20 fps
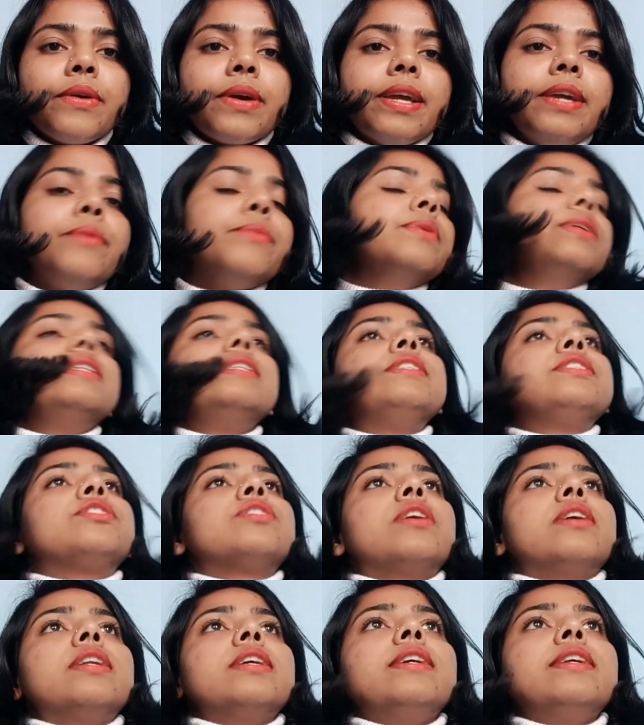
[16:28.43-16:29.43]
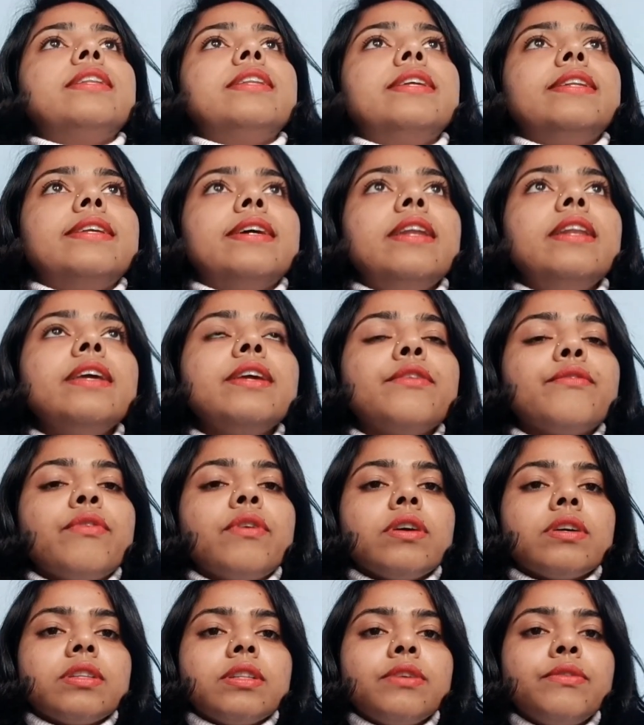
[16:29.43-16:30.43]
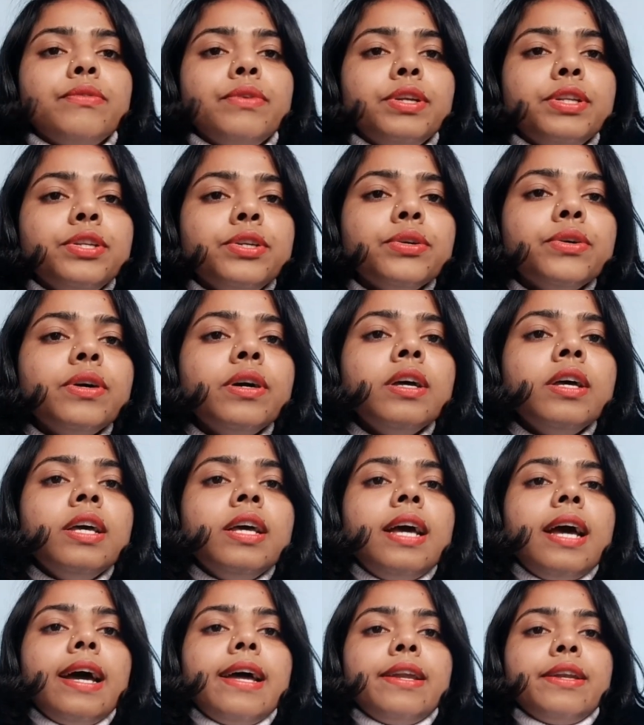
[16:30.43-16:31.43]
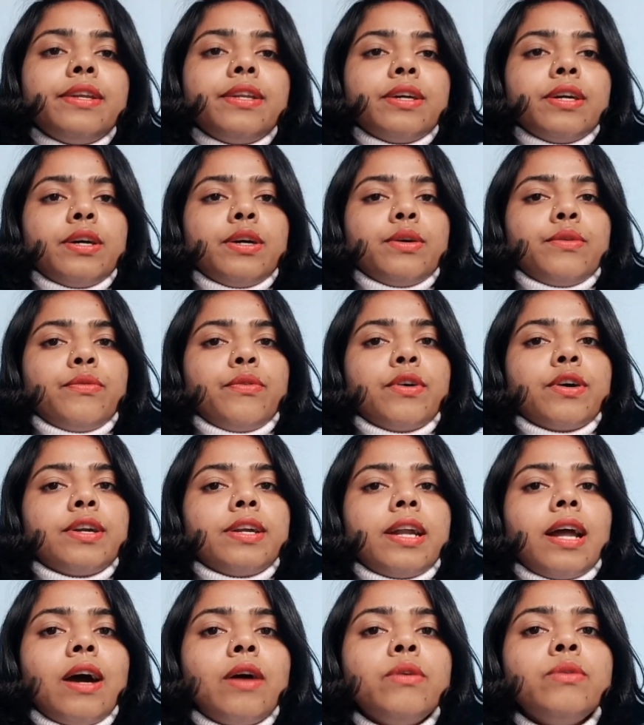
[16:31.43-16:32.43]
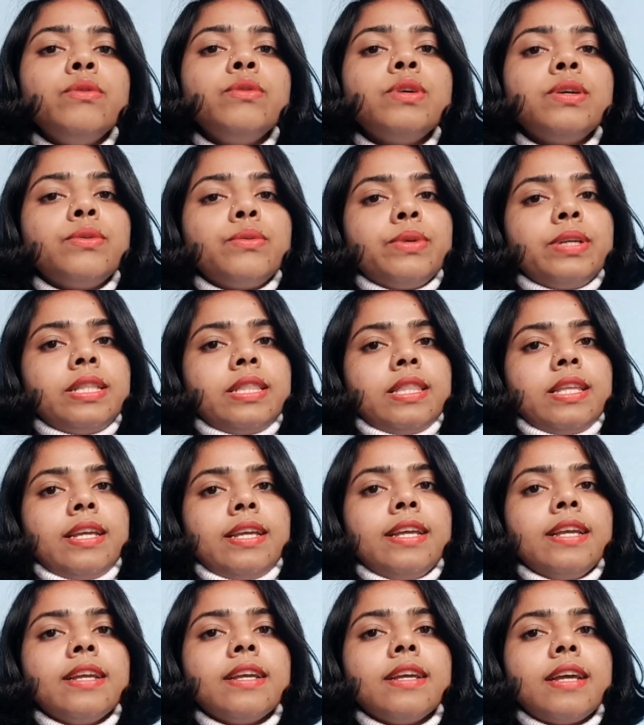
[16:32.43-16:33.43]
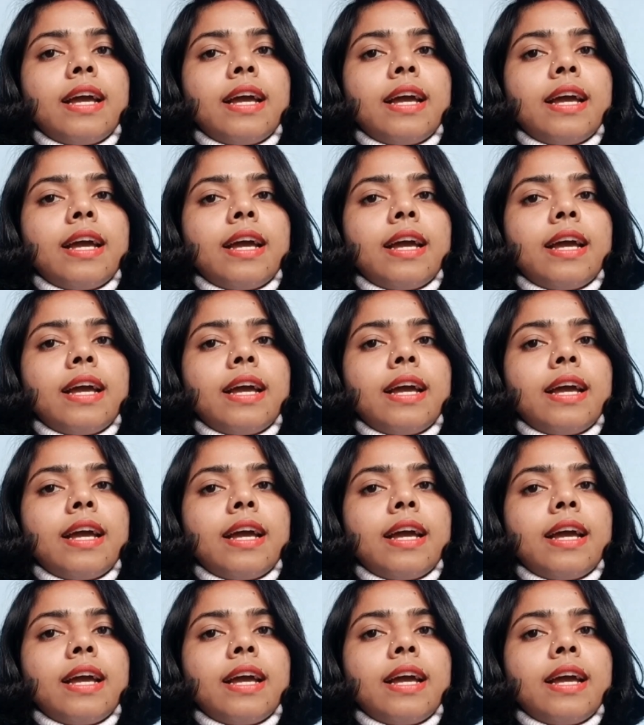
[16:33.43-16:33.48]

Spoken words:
Okay, we'll study in detail in further video, and for now I think